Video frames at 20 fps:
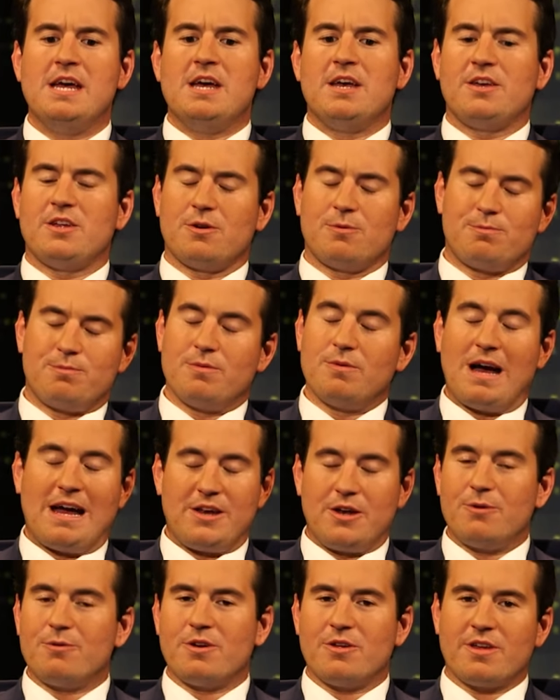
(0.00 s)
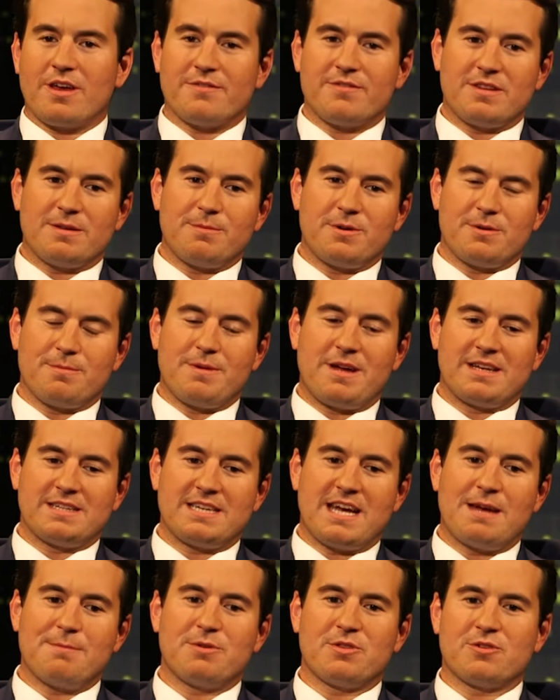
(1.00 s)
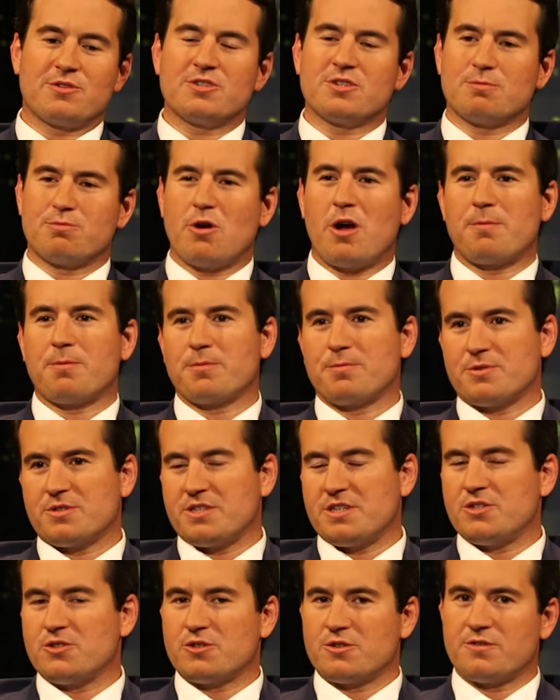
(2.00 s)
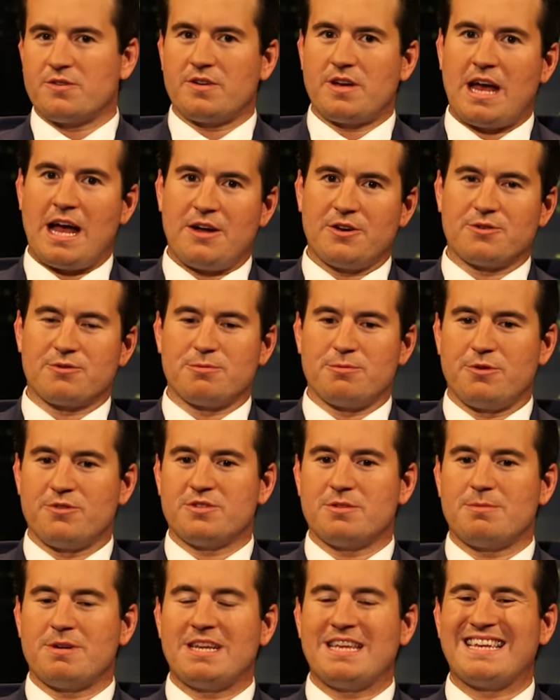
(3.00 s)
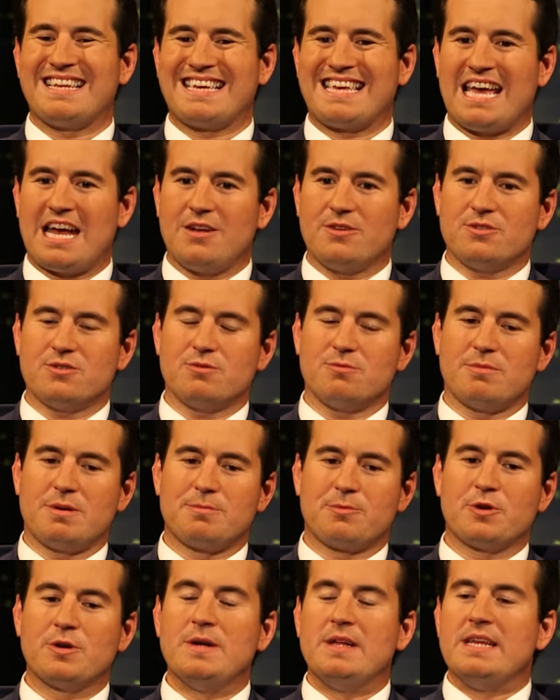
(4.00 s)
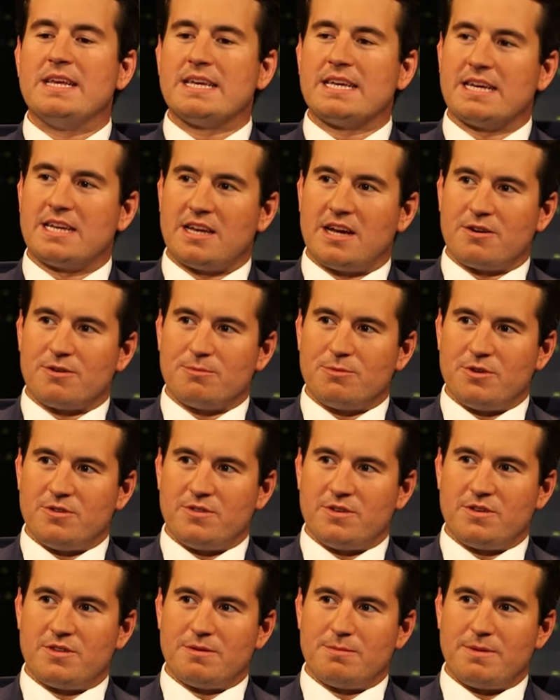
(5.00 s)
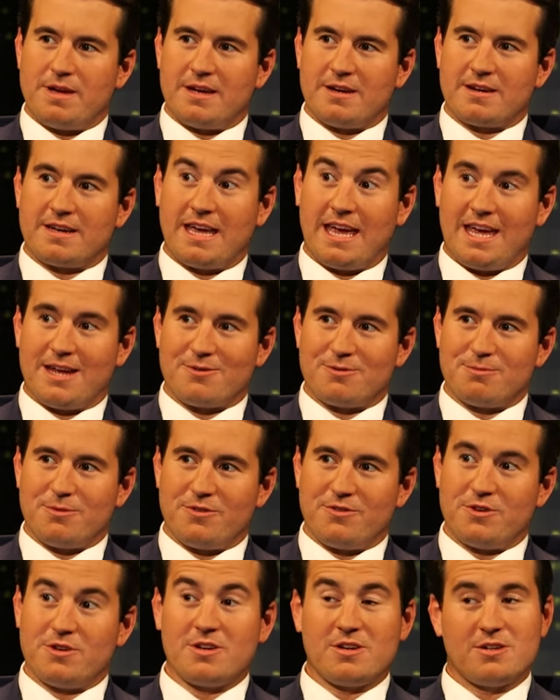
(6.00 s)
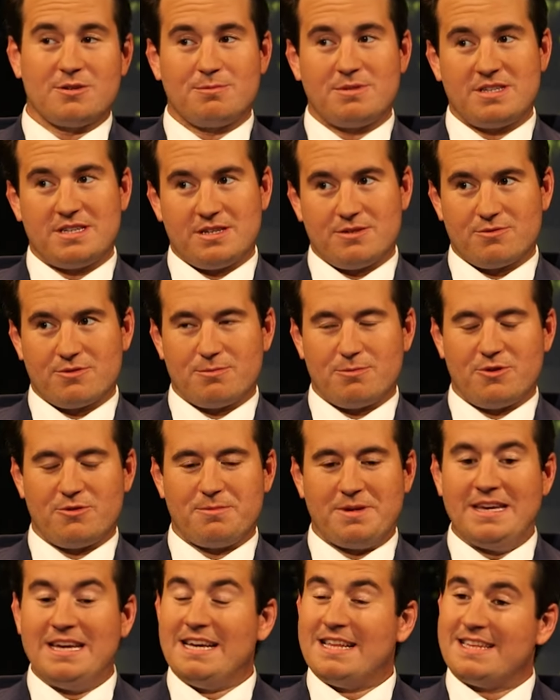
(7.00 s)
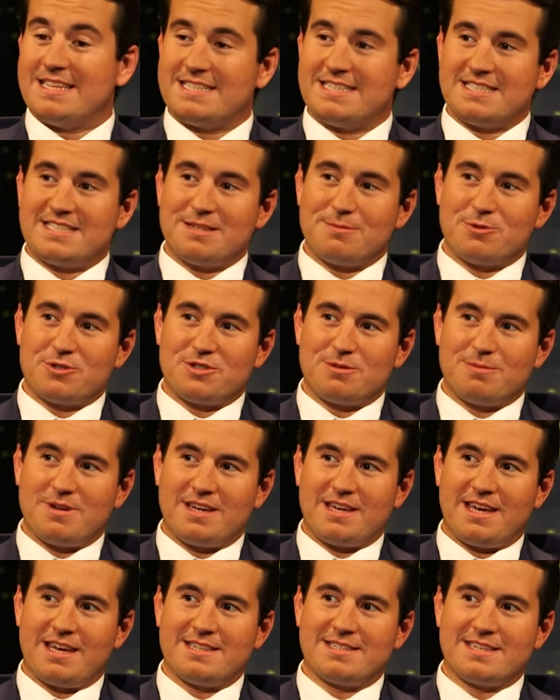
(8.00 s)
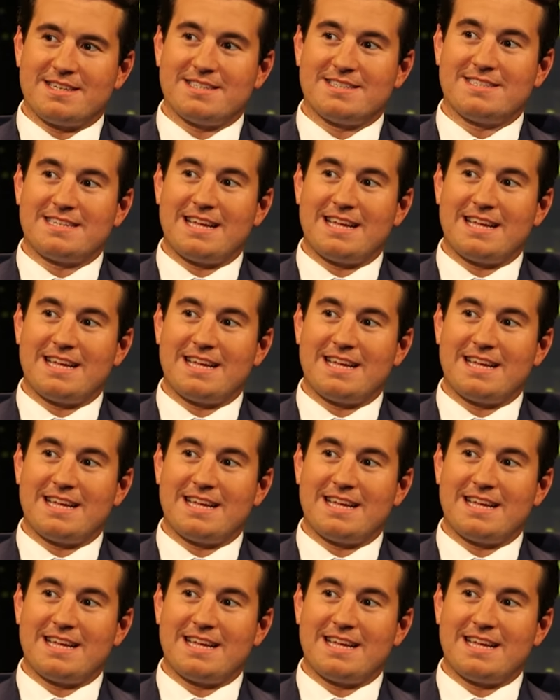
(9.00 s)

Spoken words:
you know, I know we only have a limited amount of time, but there is a proper procedure of how to remove somebody. And a council member cannot remove you. The mayor can remove you. And Goodman didn't remove me. This is similar to my case against